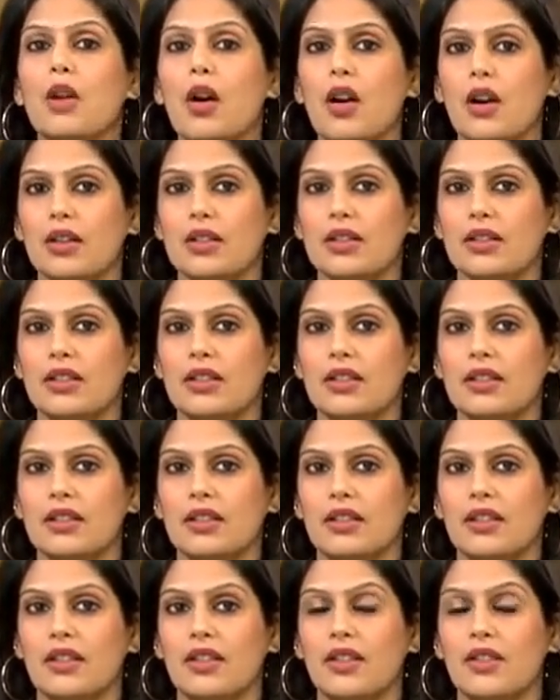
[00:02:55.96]
blocks
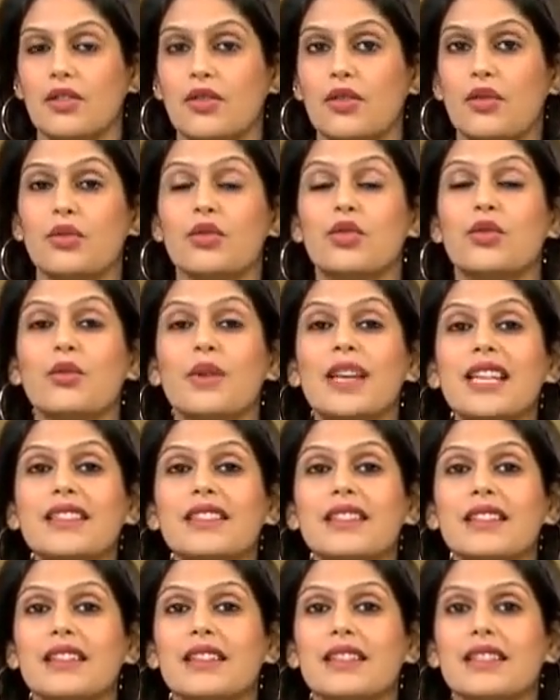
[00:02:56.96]
through
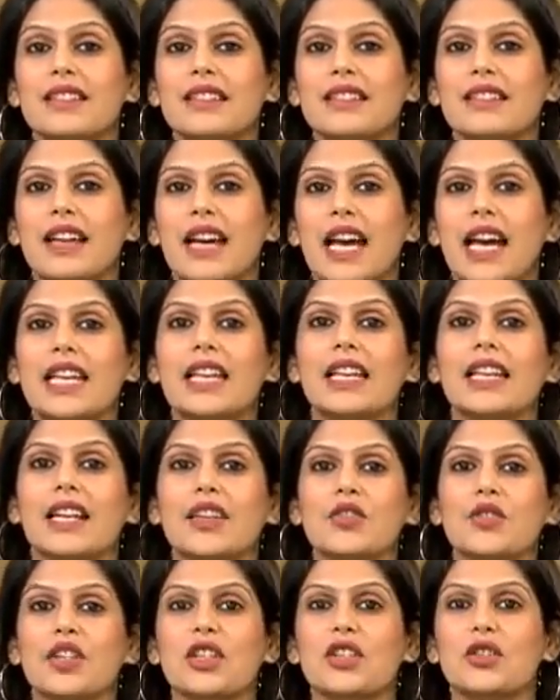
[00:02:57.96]
tweezers and
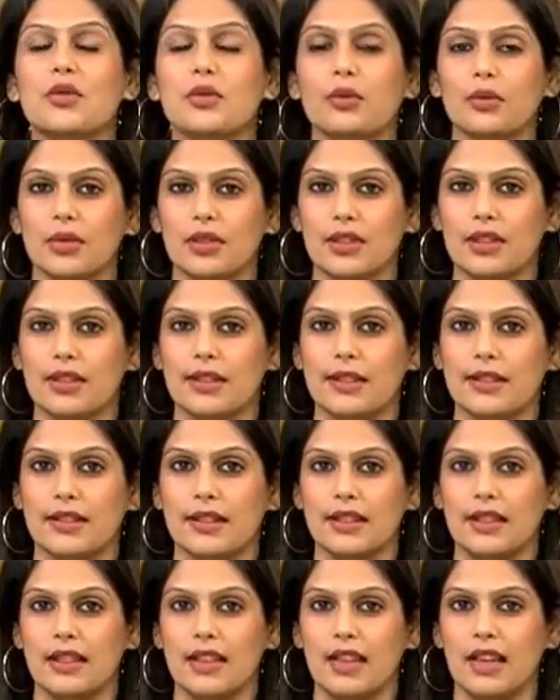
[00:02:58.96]
electric tools.
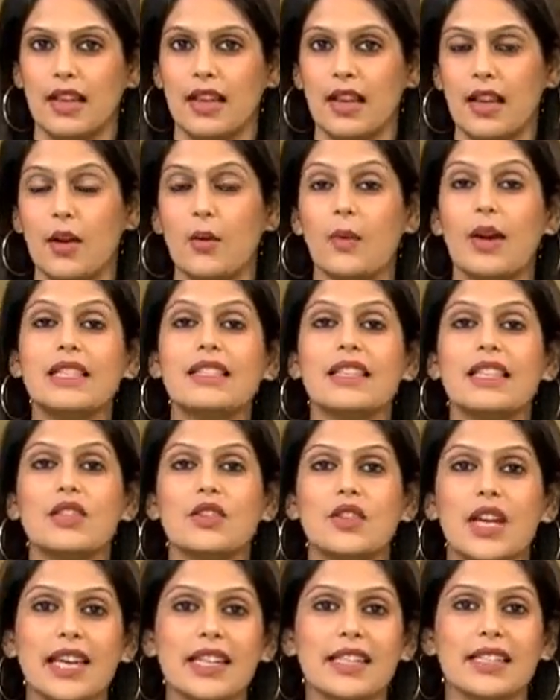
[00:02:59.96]
Once
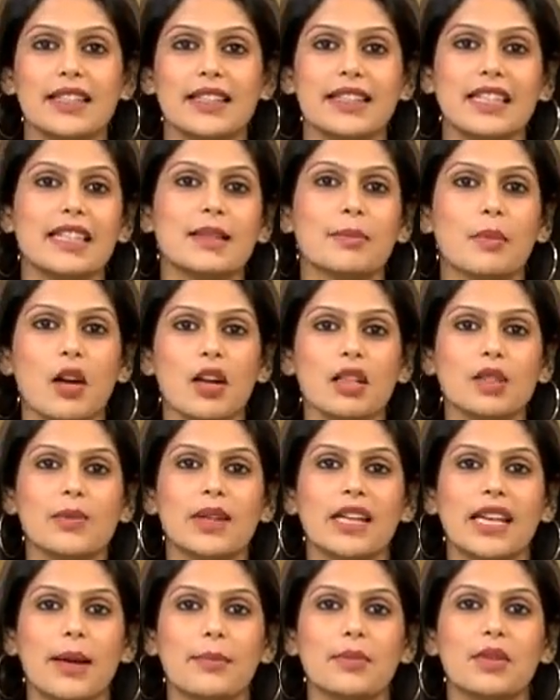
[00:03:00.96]
injected, these blocks
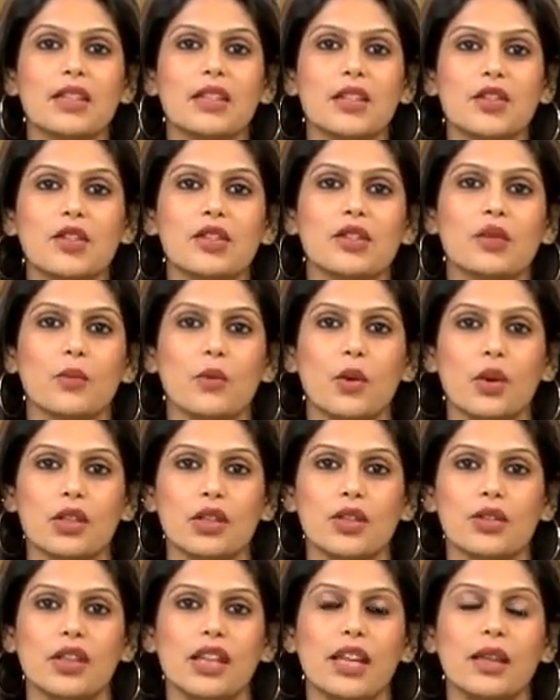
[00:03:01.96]
were kept in dishes of
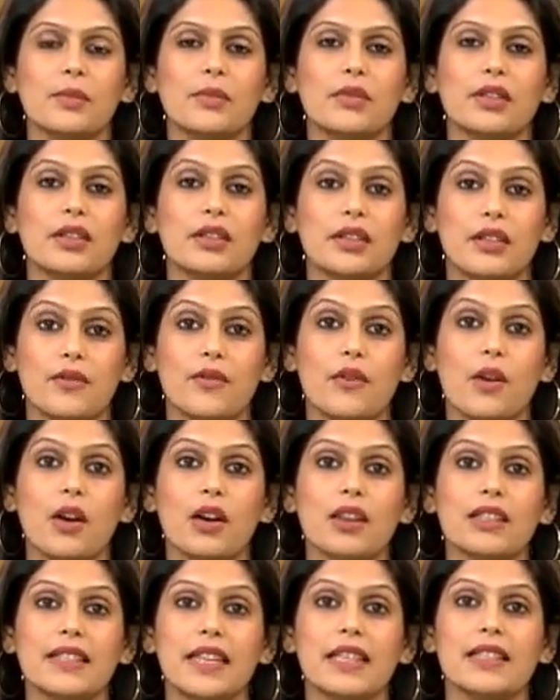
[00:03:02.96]
water to keep the
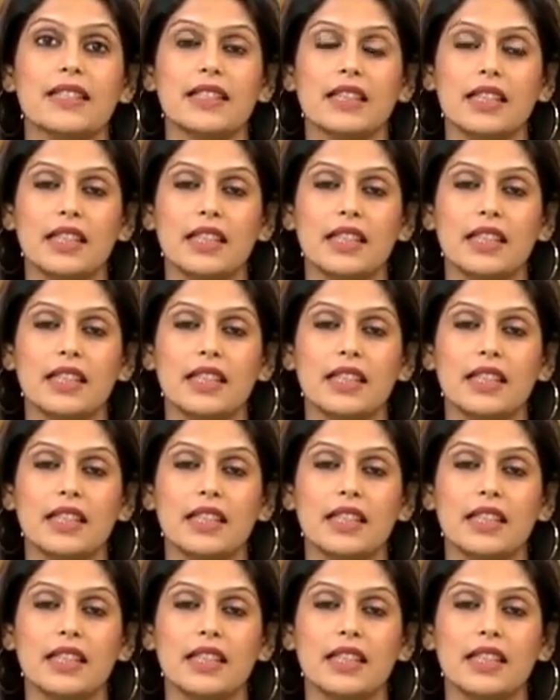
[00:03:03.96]
frog cells